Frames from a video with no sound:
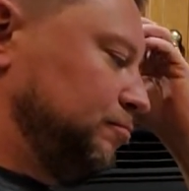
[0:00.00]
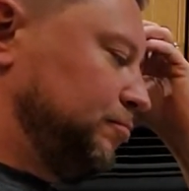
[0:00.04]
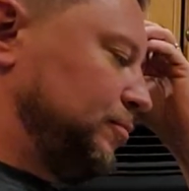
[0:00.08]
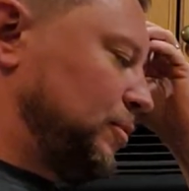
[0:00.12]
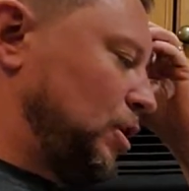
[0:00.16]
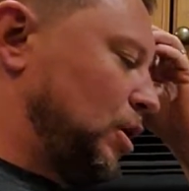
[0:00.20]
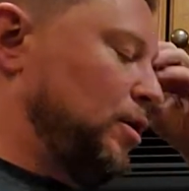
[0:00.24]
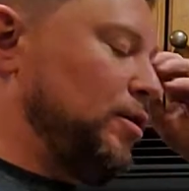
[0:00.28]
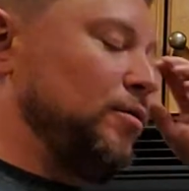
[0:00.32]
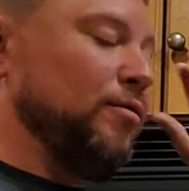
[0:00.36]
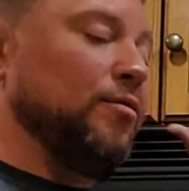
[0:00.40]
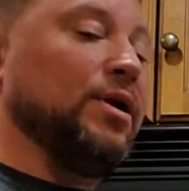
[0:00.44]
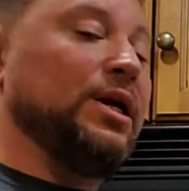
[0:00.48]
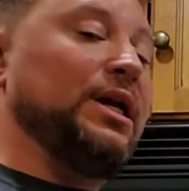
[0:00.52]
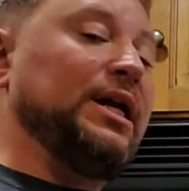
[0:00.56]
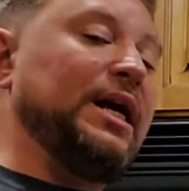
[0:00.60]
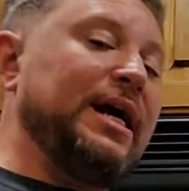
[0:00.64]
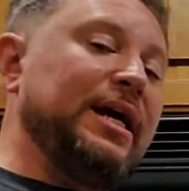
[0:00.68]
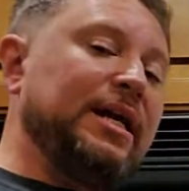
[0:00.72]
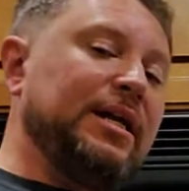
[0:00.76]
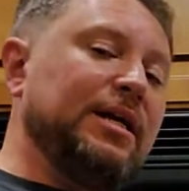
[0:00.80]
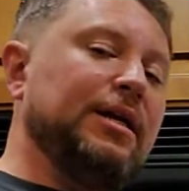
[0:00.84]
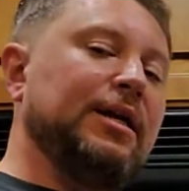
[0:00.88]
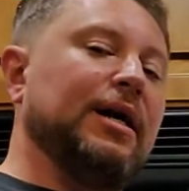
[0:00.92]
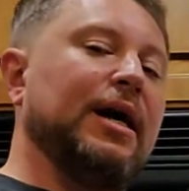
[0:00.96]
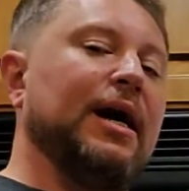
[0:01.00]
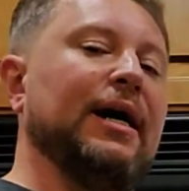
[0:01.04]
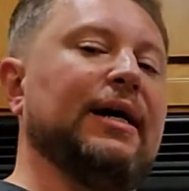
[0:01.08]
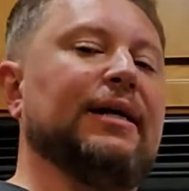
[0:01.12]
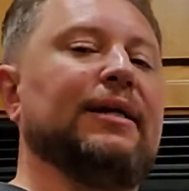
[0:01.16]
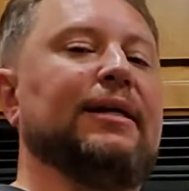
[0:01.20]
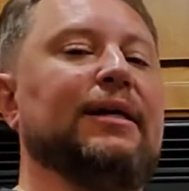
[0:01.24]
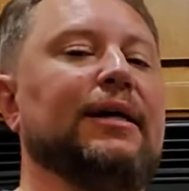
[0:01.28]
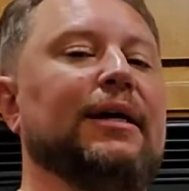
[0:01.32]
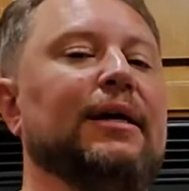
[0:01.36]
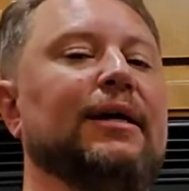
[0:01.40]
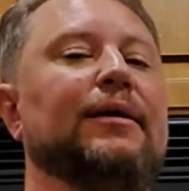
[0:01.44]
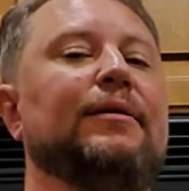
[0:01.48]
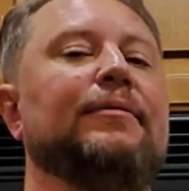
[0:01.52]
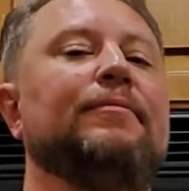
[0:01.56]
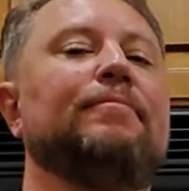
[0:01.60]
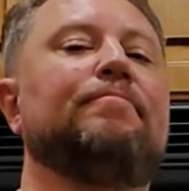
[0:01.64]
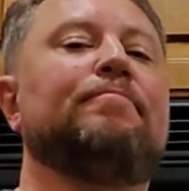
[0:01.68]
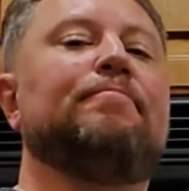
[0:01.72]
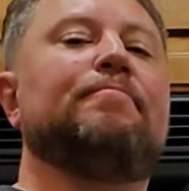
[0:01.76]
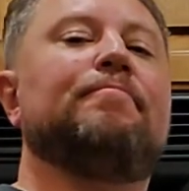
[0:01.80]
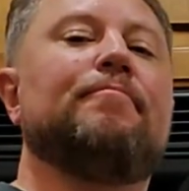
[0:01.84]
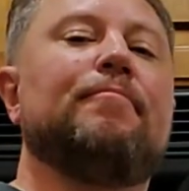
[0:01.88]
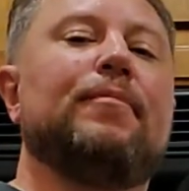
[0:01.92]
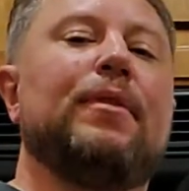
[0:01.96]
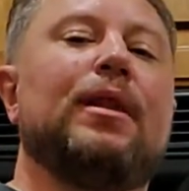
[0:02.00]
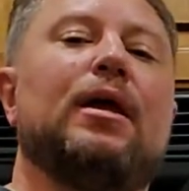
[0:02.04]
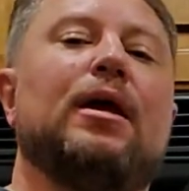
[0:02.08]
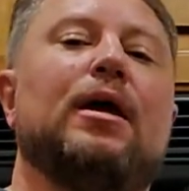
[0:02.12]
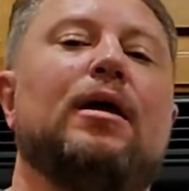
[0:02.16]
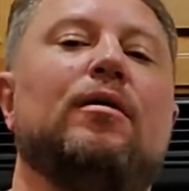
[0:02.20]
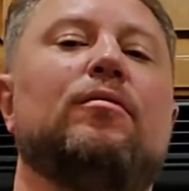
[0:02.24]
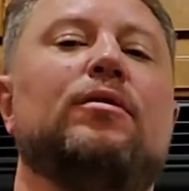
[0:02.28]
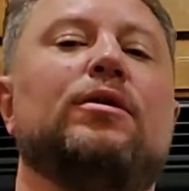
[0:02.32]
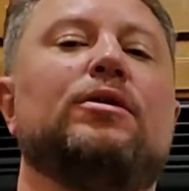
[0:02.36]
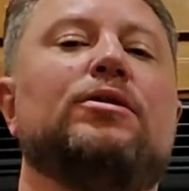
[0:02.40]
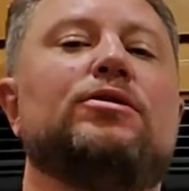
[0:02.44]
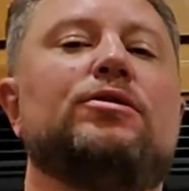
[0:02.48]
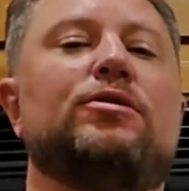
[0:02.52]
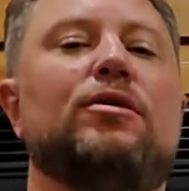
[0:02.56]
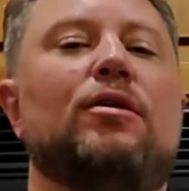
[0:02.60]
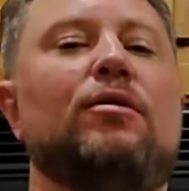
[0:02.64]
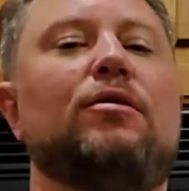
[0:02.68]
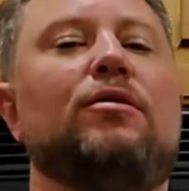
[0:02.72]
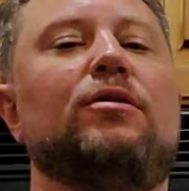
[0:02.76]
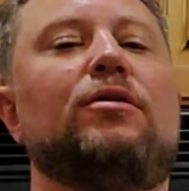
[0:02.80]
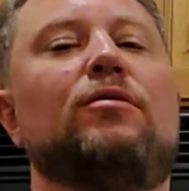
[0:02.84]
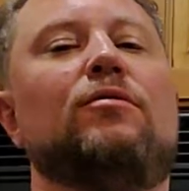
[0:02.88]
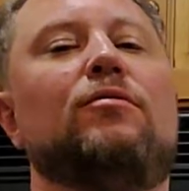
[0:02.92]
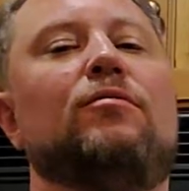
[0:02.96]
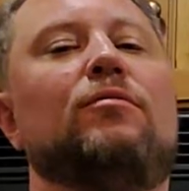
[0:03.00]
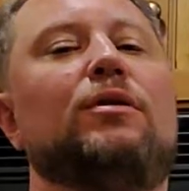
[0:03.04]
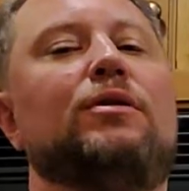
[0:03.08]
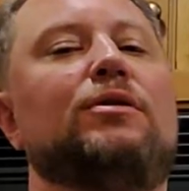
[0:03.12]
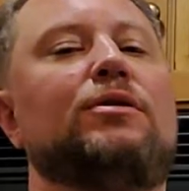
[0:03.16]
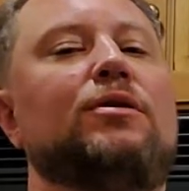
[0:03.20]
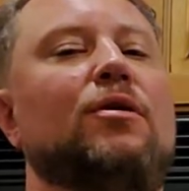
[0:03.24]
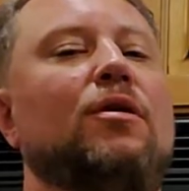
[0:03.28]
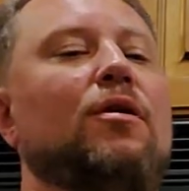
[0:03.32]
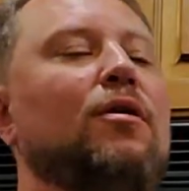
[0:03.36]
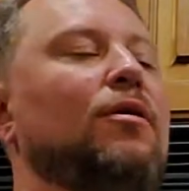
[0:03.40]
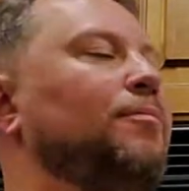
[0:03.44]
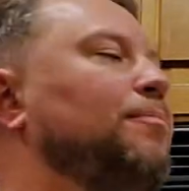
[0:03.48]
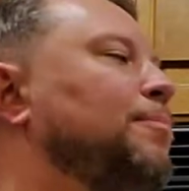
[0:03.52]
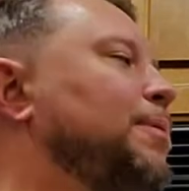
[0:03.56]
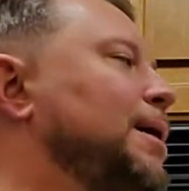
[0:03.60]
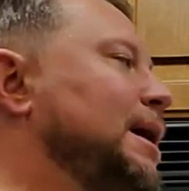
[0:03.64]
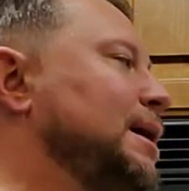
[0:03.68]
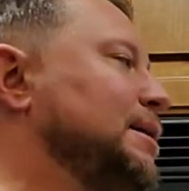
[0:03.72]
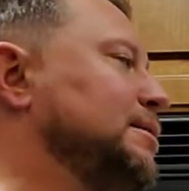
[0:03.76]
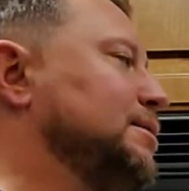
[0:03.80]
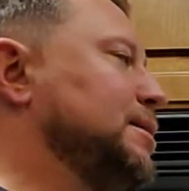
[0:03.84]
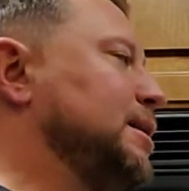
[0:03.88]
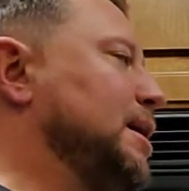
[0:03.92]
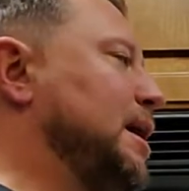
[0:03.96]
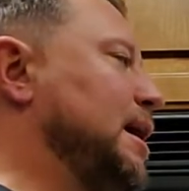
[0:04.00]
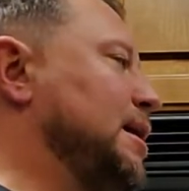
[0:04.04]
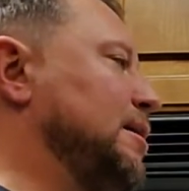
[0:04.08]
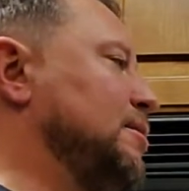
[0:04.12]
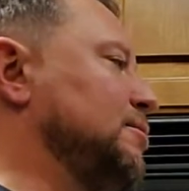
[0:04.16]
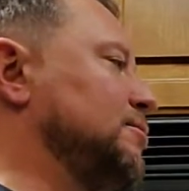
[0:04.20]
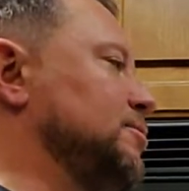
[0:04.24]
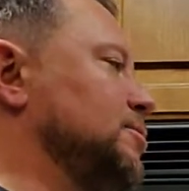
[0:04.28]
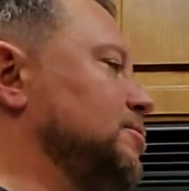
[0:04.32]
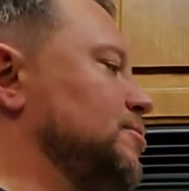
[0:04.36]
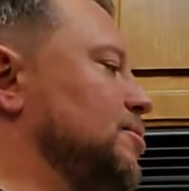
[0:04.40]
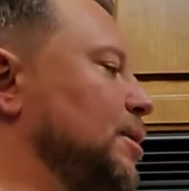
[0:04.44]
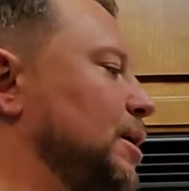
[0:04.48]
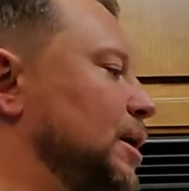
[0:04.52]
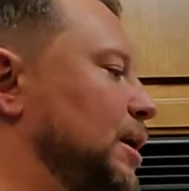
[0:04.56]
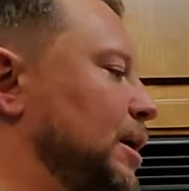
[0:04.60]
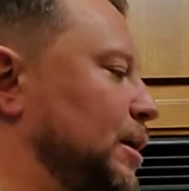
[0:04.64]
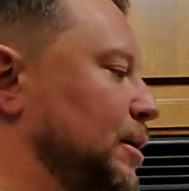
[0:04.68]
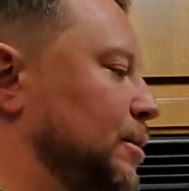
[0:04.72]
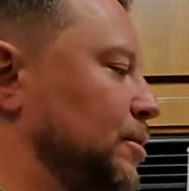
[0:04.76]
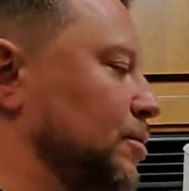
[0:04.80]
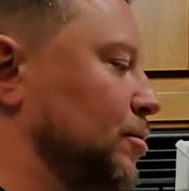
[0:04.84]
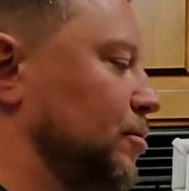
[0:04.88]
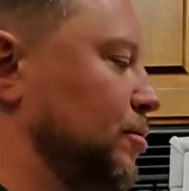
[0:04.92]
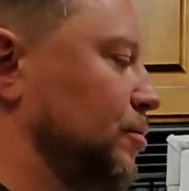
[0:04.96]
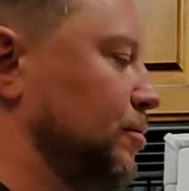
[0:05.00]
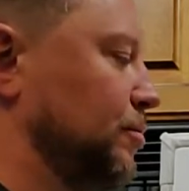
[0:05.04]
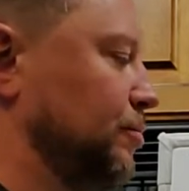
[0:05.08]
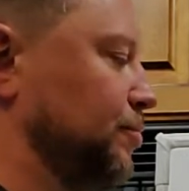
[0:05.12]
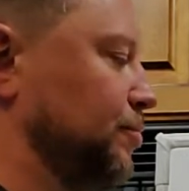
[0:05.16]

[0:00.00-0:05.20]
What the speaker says: a related idea, I want to show you what's called Pascal's triangle.